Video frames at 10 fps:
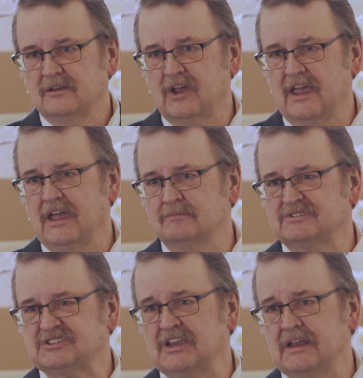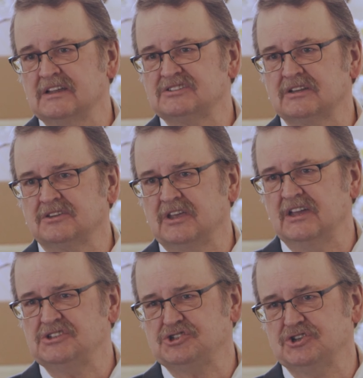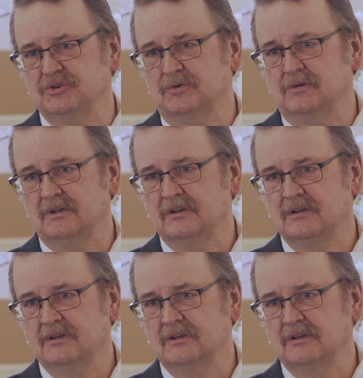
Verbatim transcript: To him, sin isn't the issue.